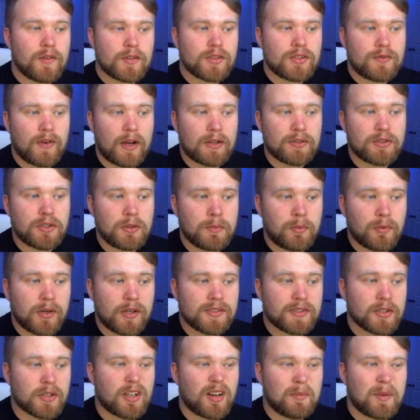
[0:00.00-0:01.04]
First of all, dew
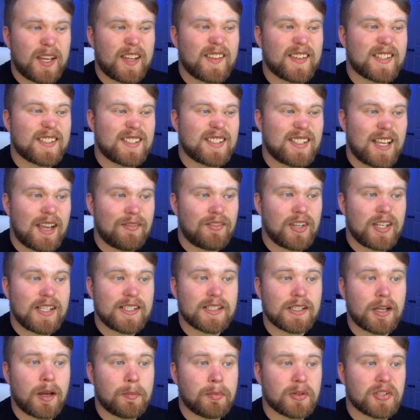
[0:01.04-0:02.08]
points are going to be in the 70s
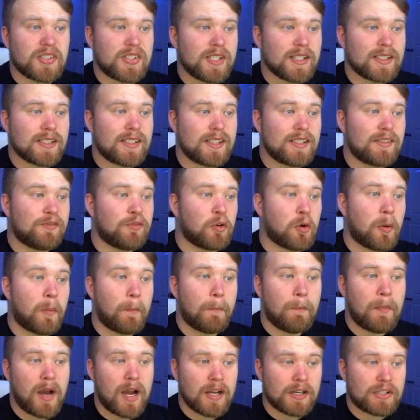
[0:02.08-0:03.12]
and upper 60s for
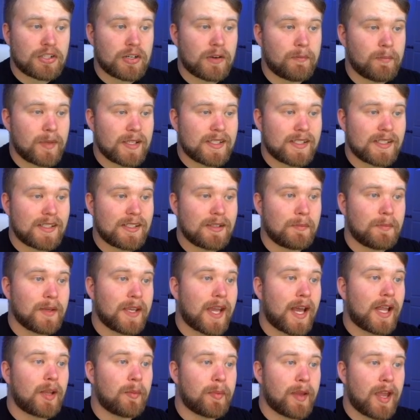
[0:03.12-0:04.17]
much of Mississippi,
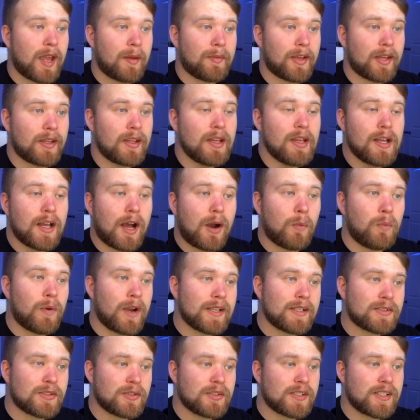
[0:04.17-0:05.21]
Alabama,
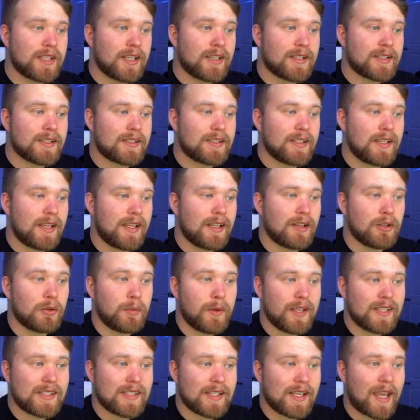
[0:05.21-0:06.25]
western Tennessee,
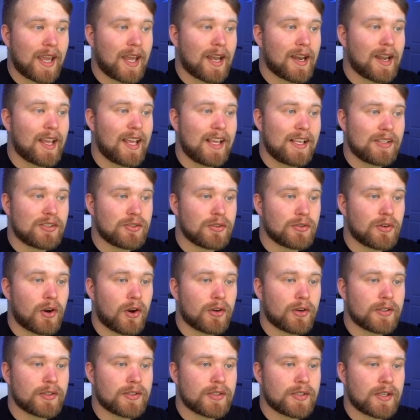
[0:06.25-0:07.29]
Louisiana, eastern
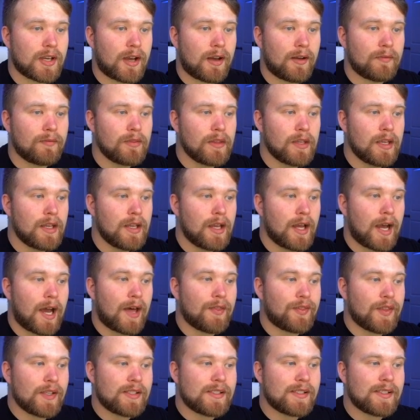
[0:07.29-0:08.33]
Arkansas.
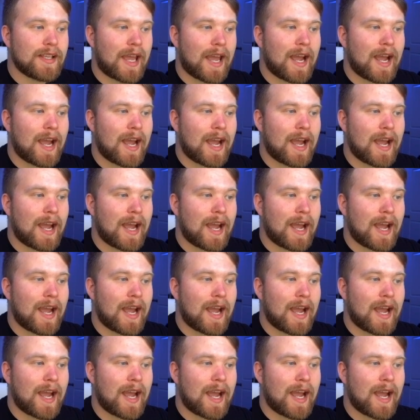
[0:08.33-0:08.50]
This is